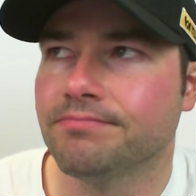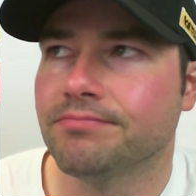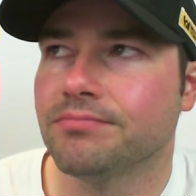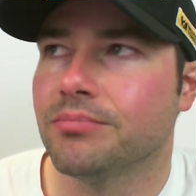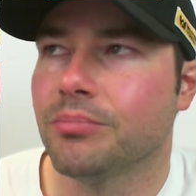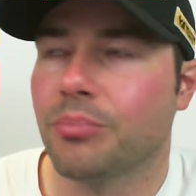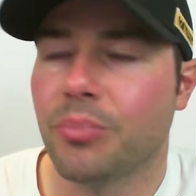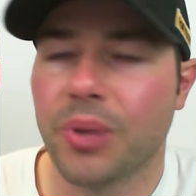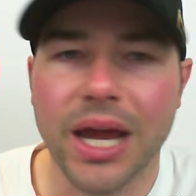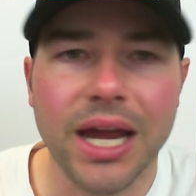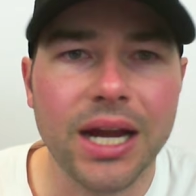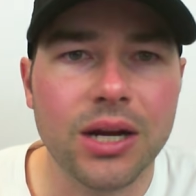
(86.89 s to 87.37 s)

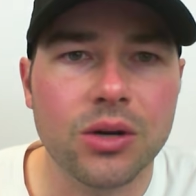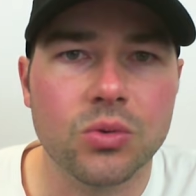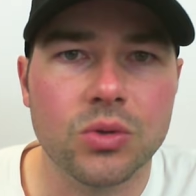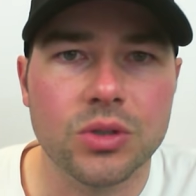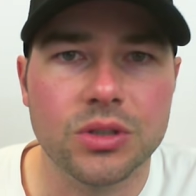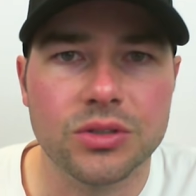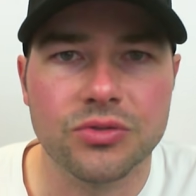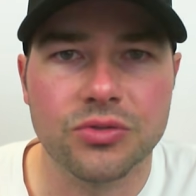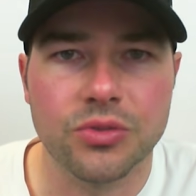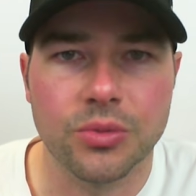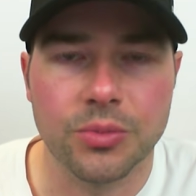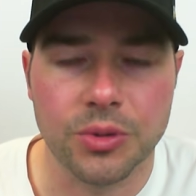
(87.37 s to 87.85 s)

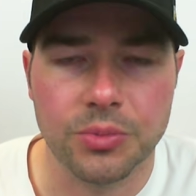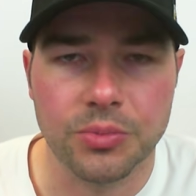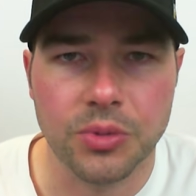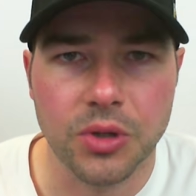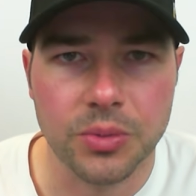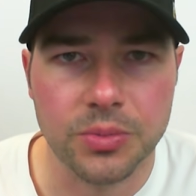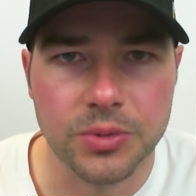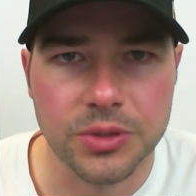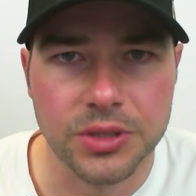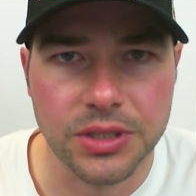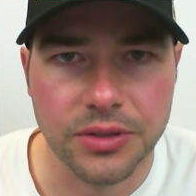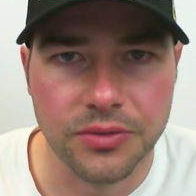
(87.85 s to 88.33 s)
backwards from the
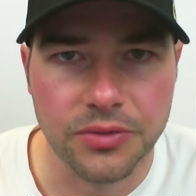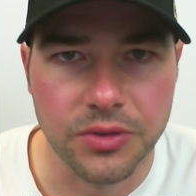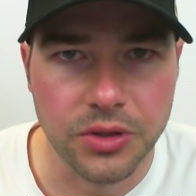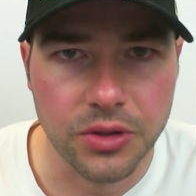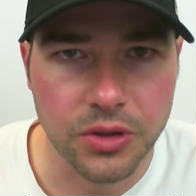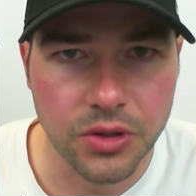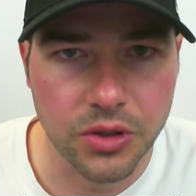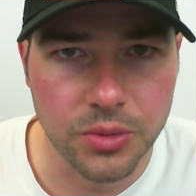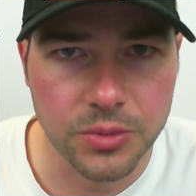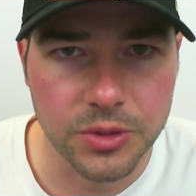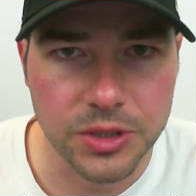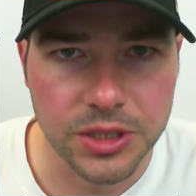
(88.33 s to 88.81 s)
purpose of a
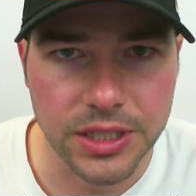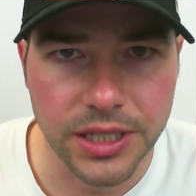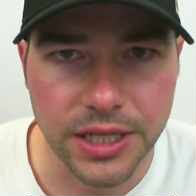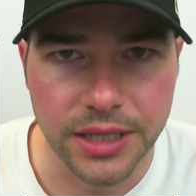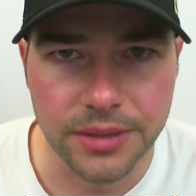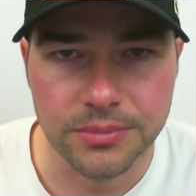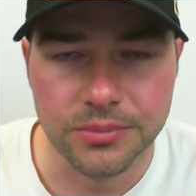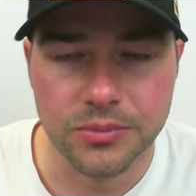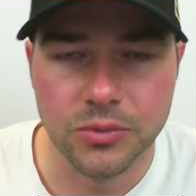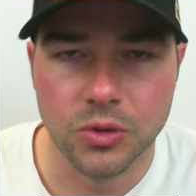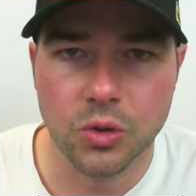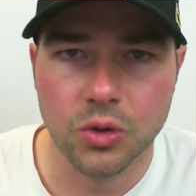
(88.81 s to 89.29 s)

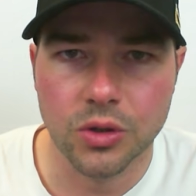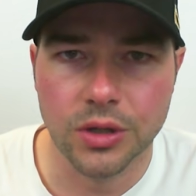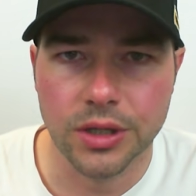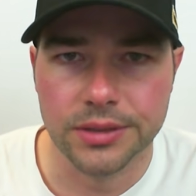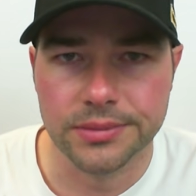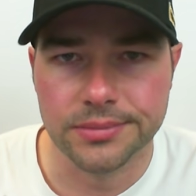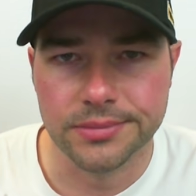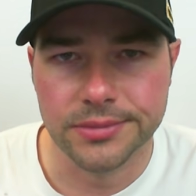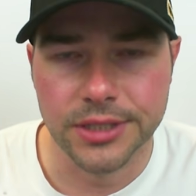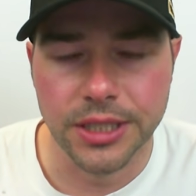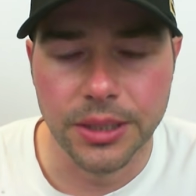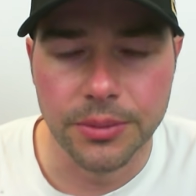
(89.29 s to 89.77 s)
thermostat, or a
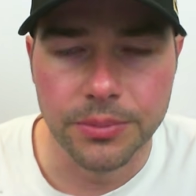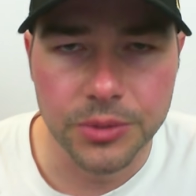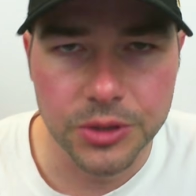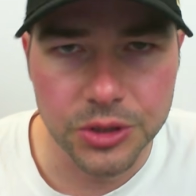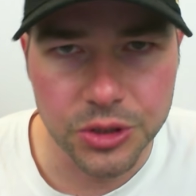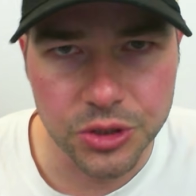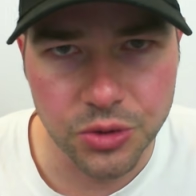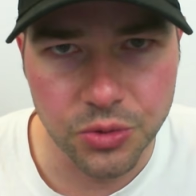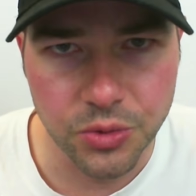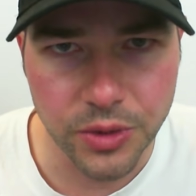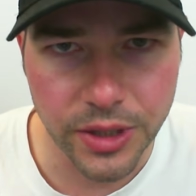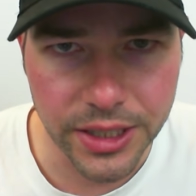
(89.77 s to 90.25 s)

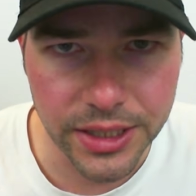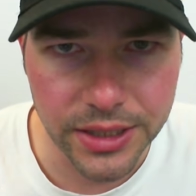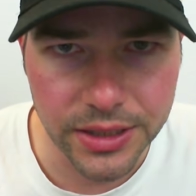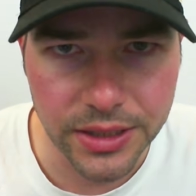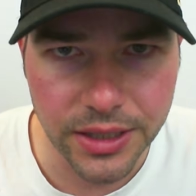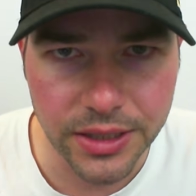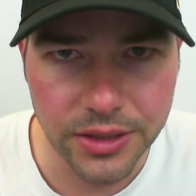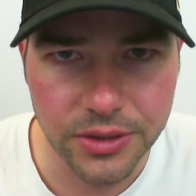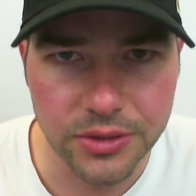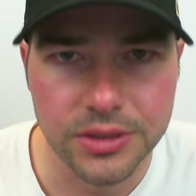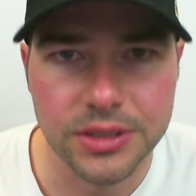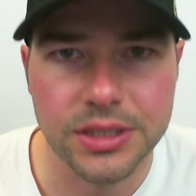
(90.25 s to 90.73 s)
temperature
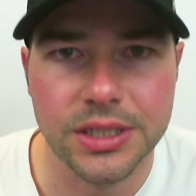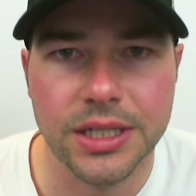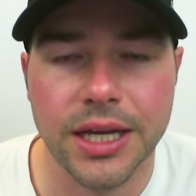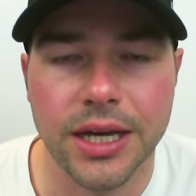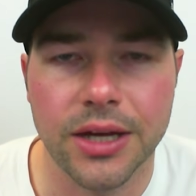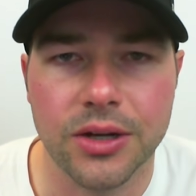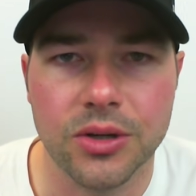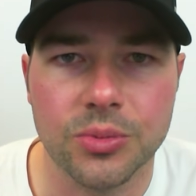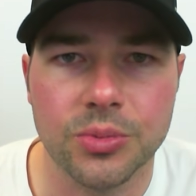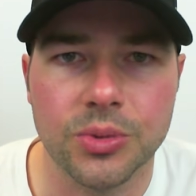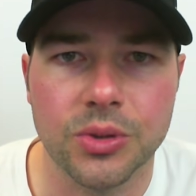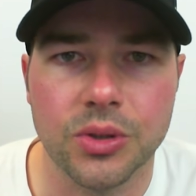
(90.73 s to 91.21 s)
regulator as
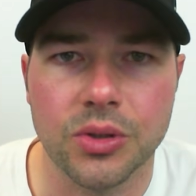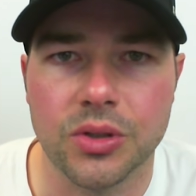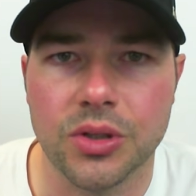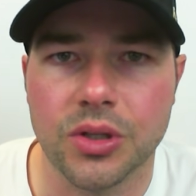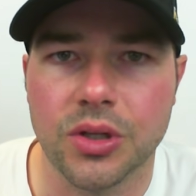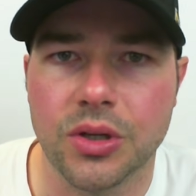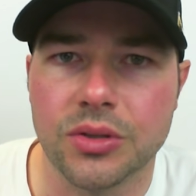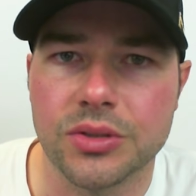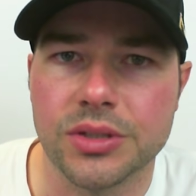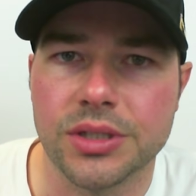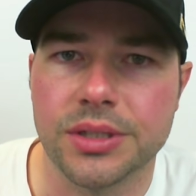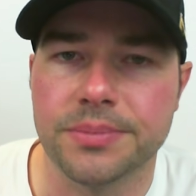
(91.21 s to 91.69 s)
Caterpillar
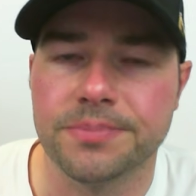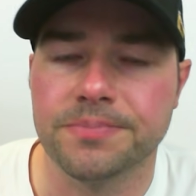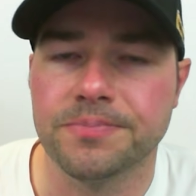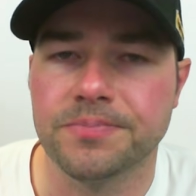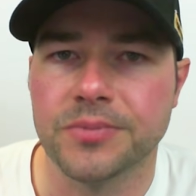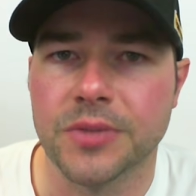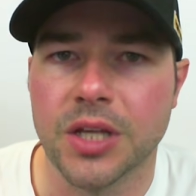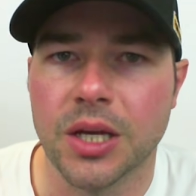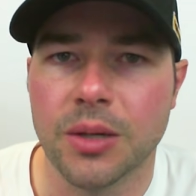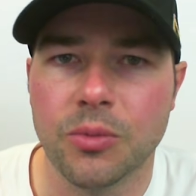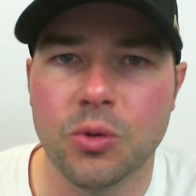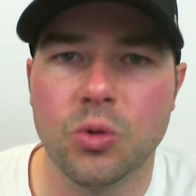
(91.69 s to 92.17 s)
calls it.
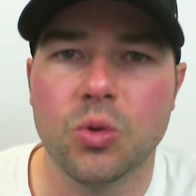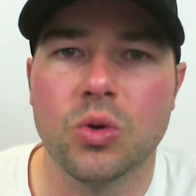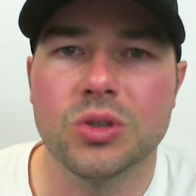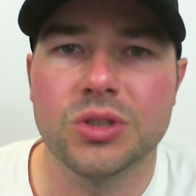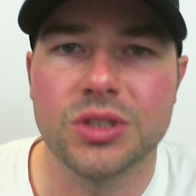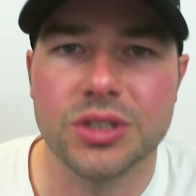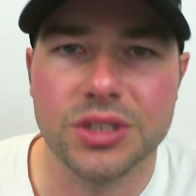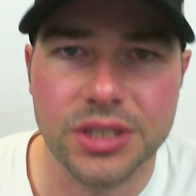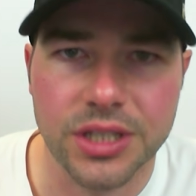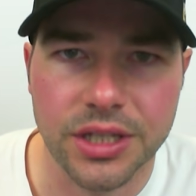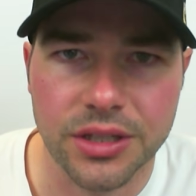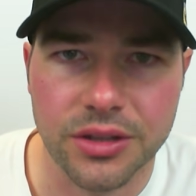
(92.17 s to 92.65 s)
But we'll
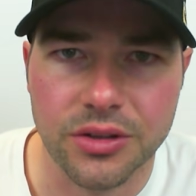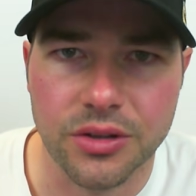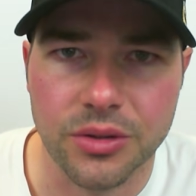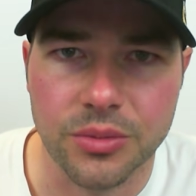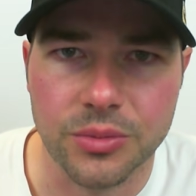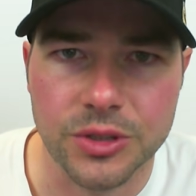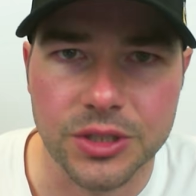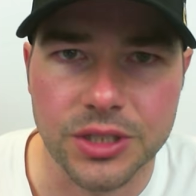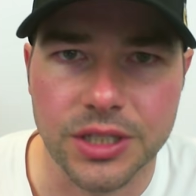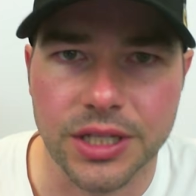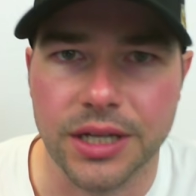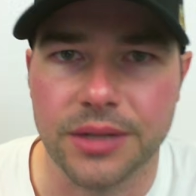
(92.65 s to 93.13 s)
just say
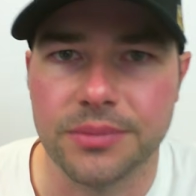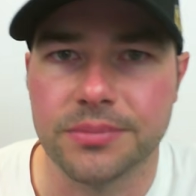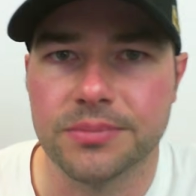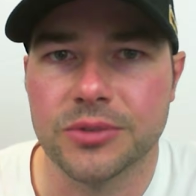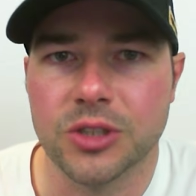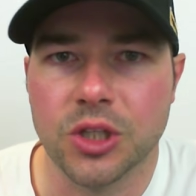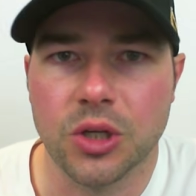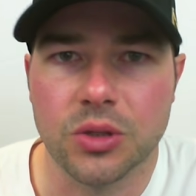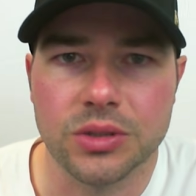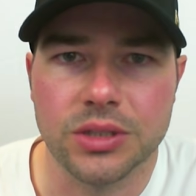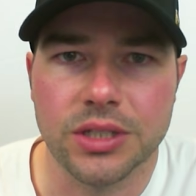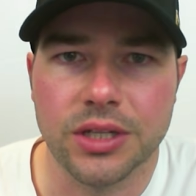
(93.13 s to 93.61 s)
thermostat,
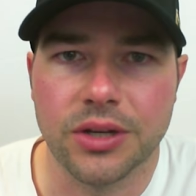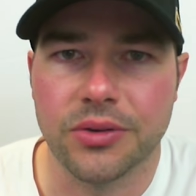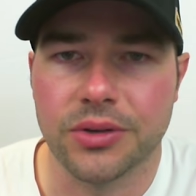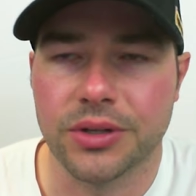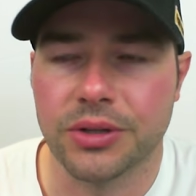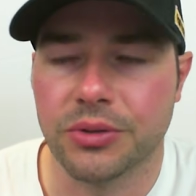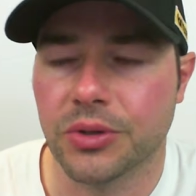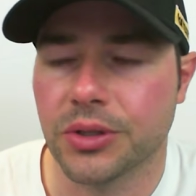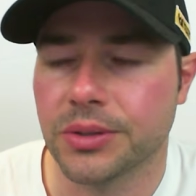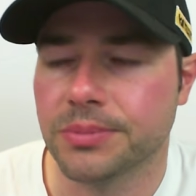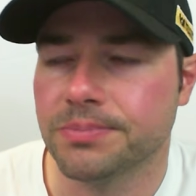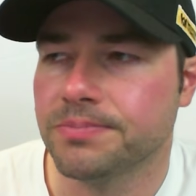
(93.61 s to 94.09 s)
don't tell
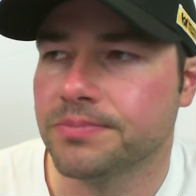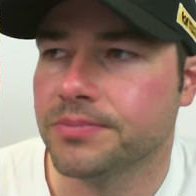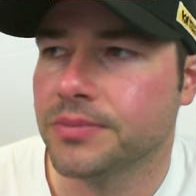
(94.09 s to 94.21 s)
anyone.